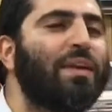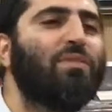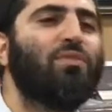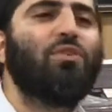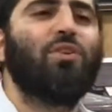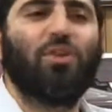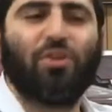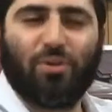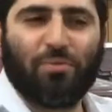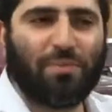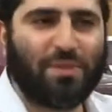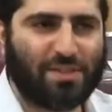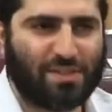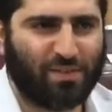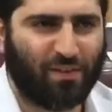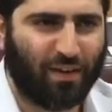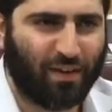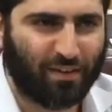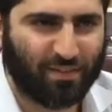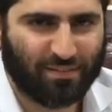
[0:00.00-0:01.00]
give you another
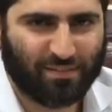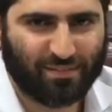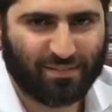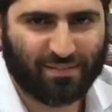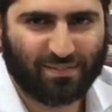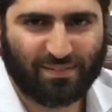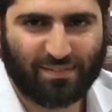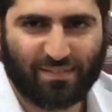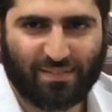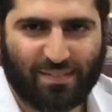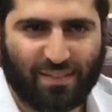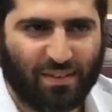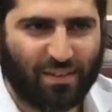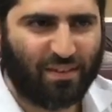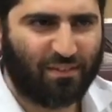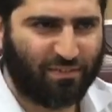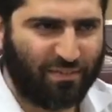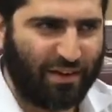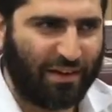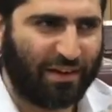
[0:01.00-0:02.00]
mitzvah.
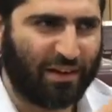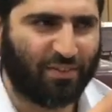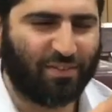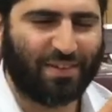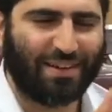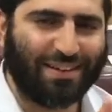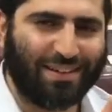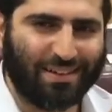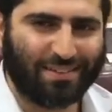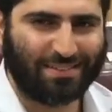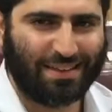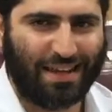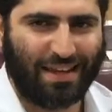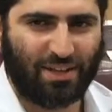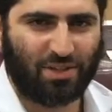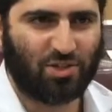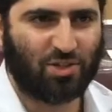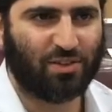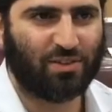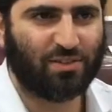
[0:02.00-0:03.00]
I'm getting off on a little
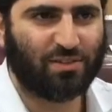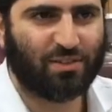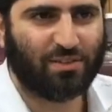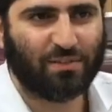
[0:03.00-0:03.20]
tangent.